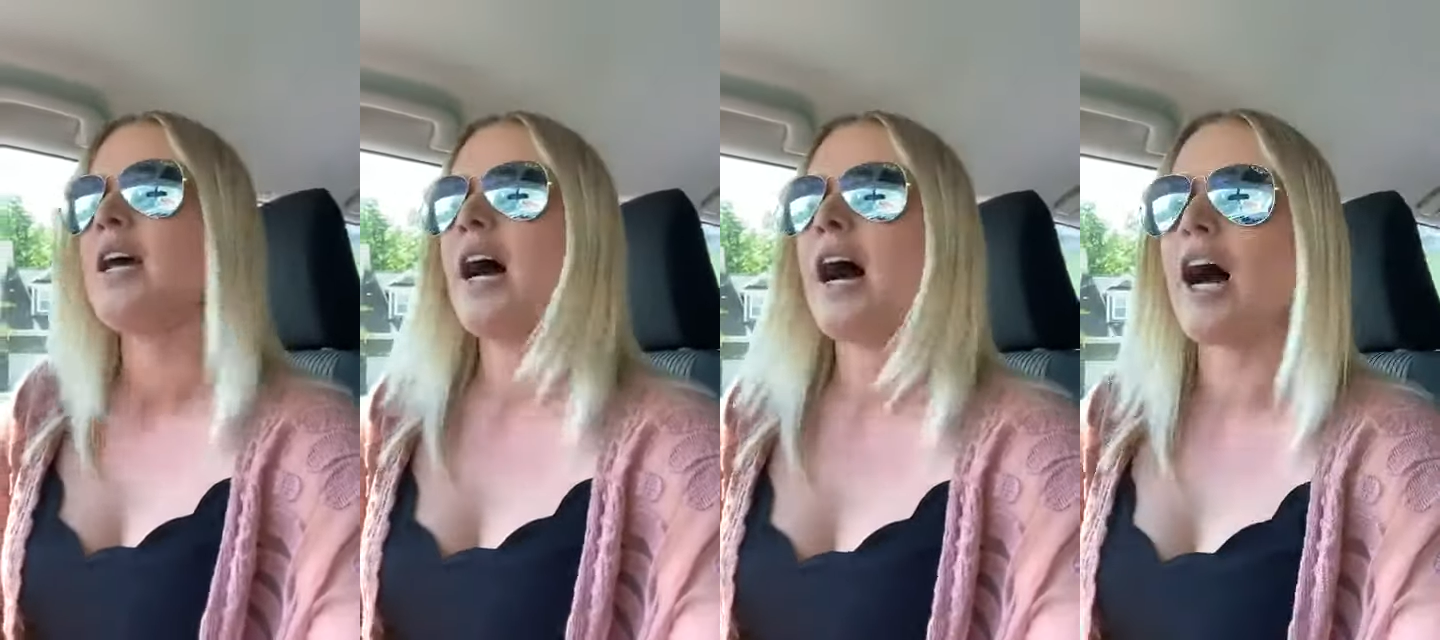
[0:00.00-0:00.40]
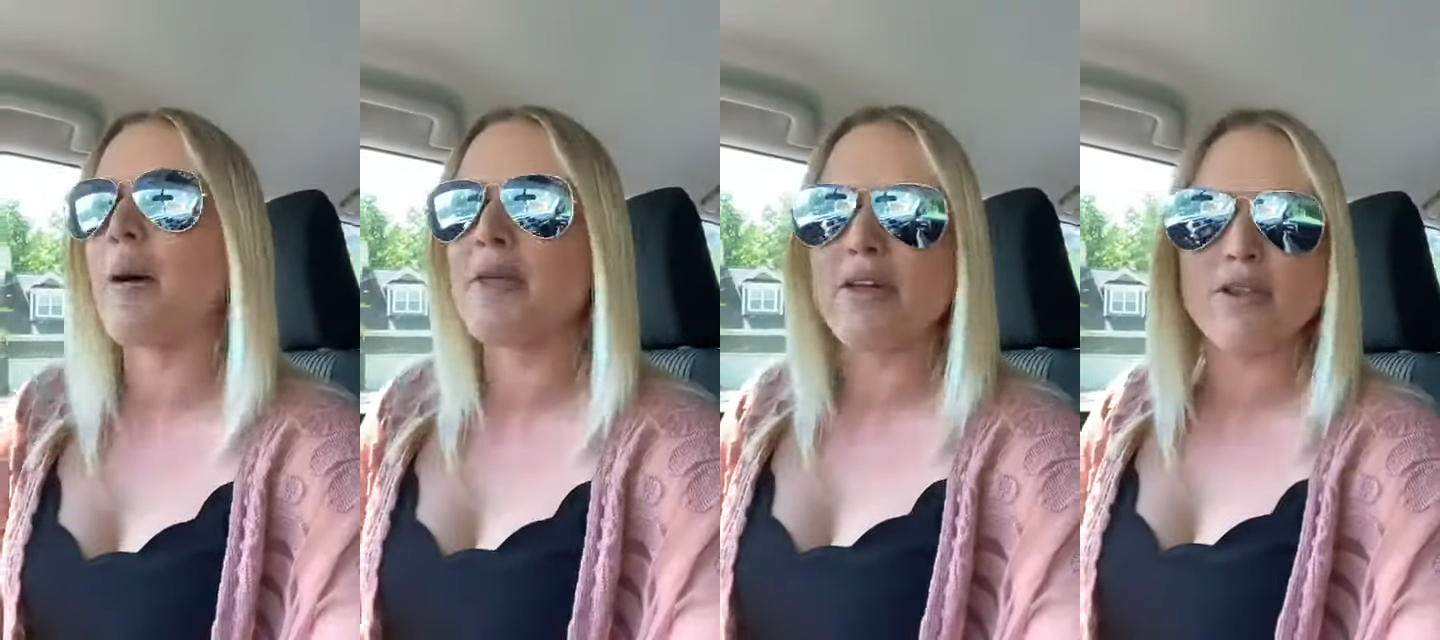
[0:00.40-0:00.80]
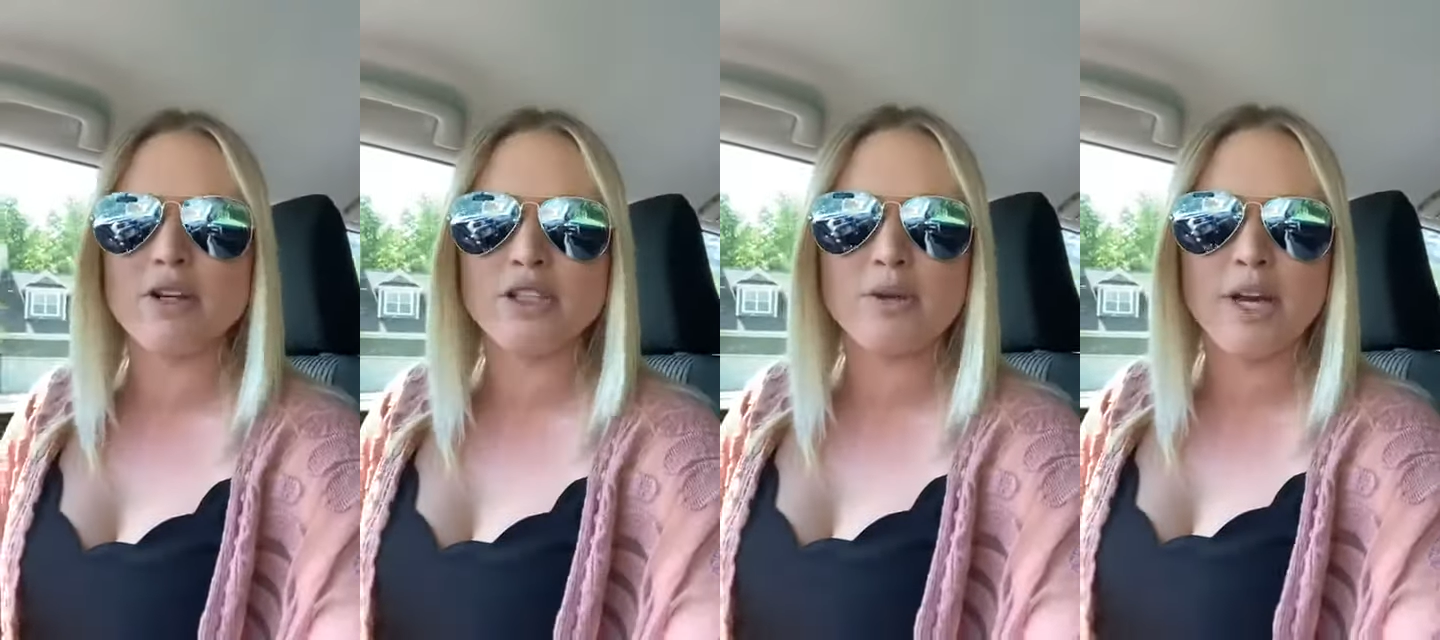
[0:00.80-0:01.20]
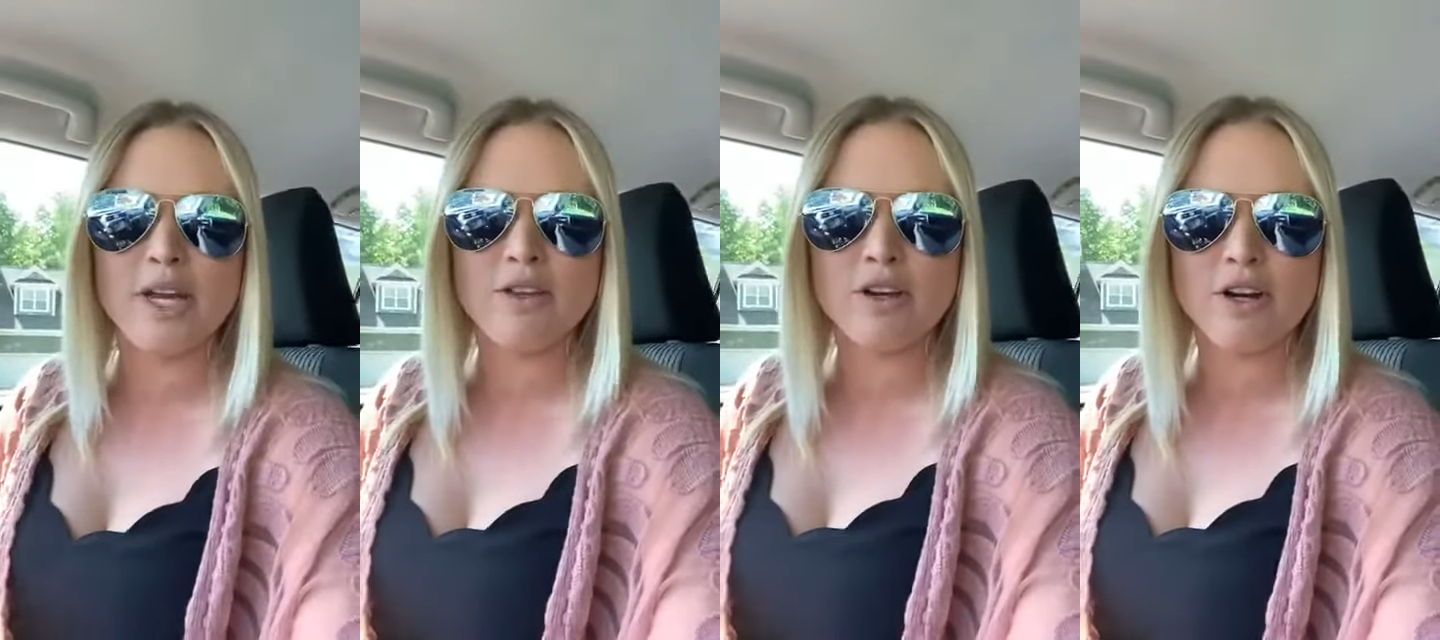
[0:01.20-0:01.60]
And then they're
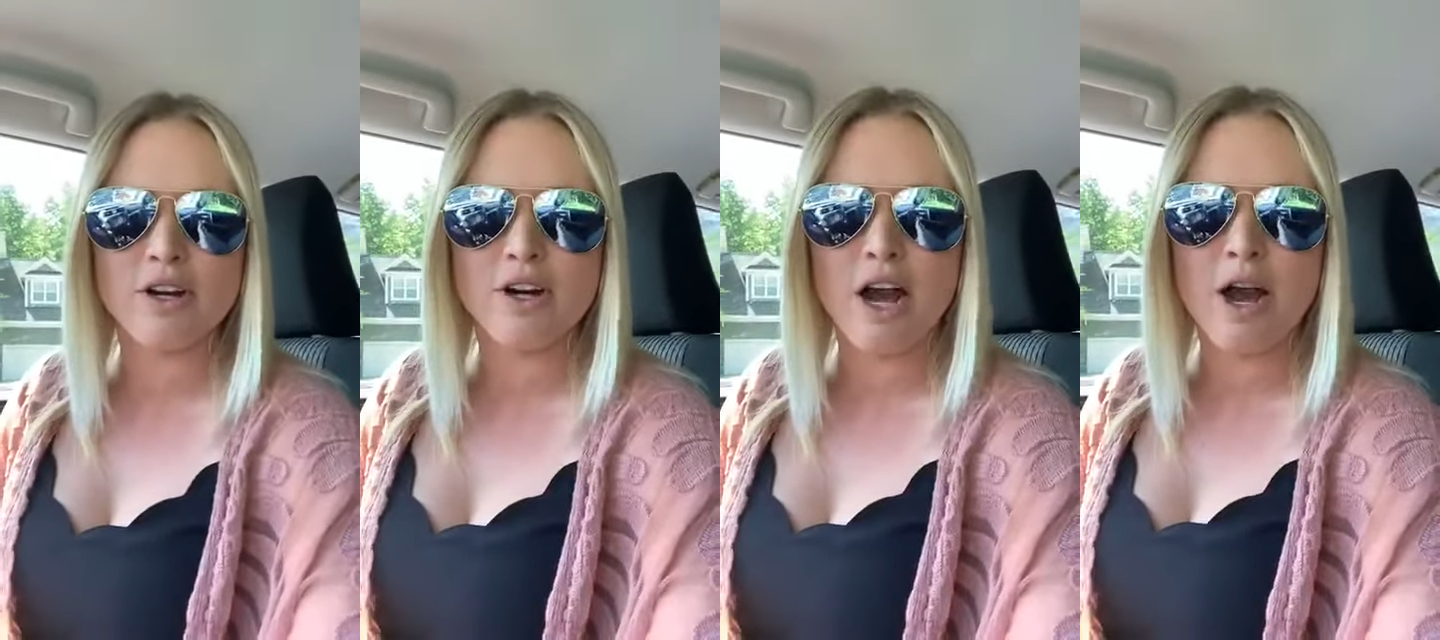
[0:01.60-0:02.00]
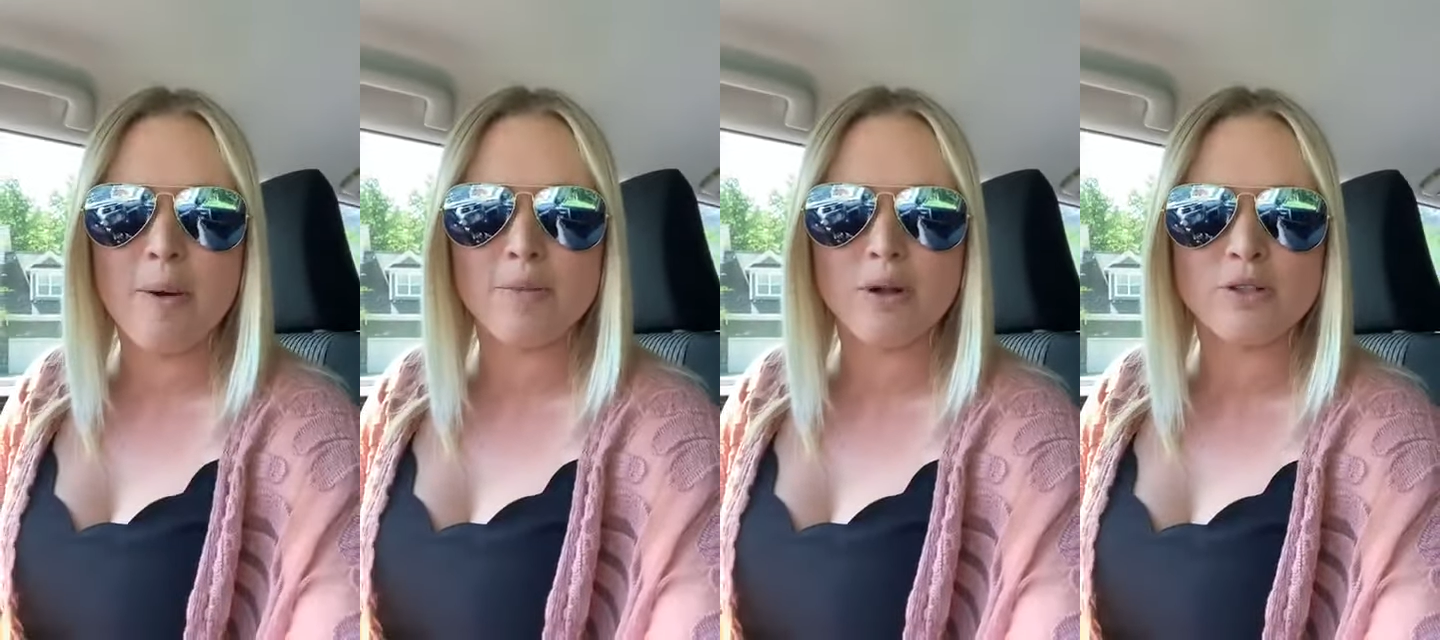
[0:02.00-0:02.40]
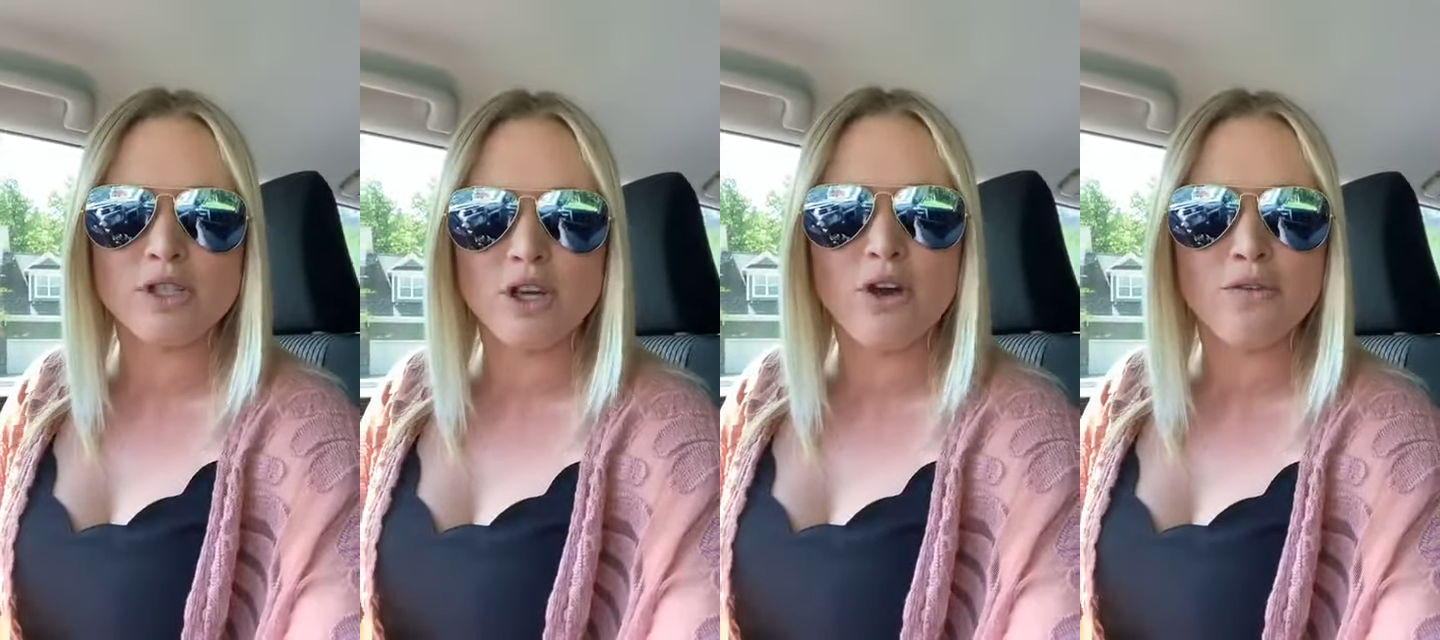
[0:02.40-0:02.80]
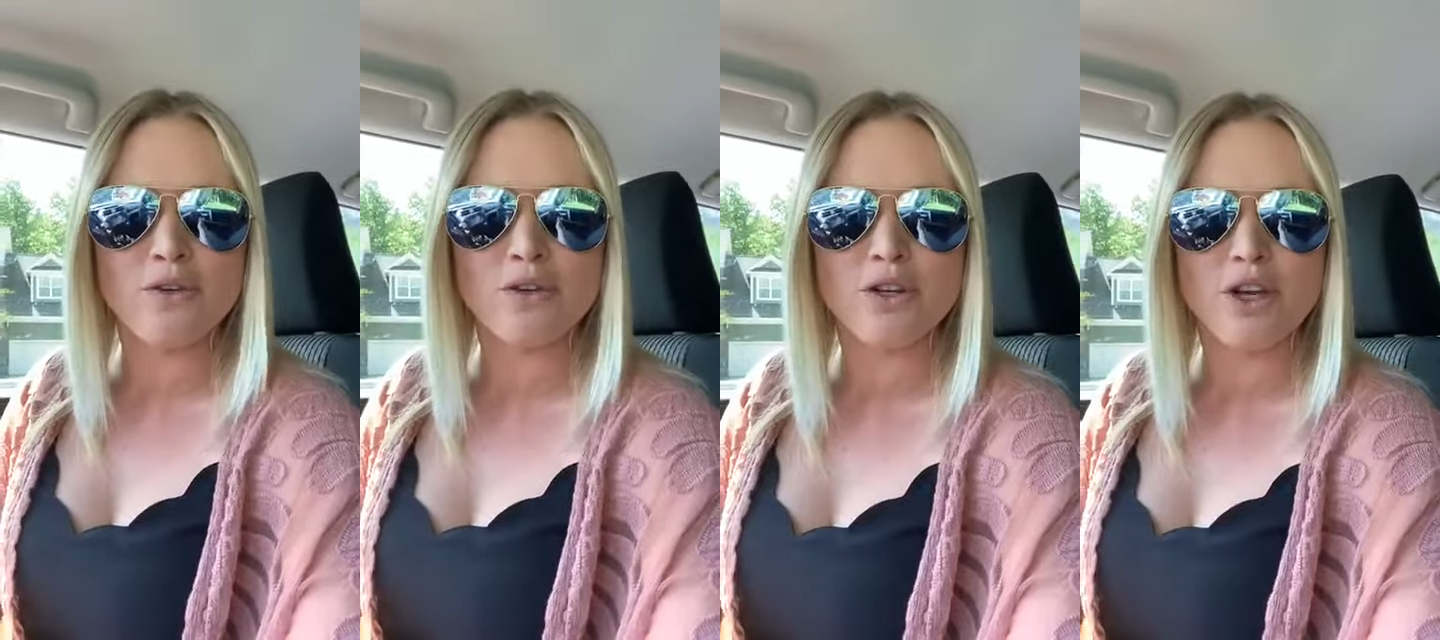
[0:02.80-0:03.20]
doing their little to-go
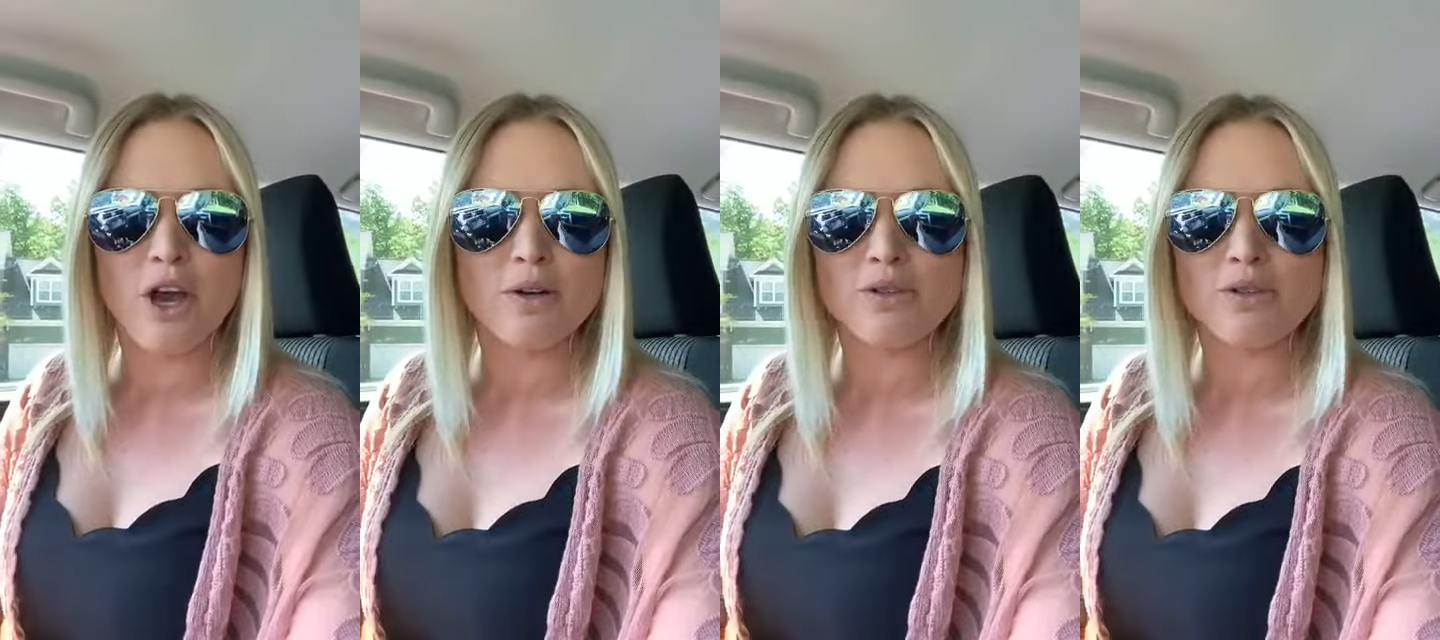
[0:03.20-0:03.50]
food to go.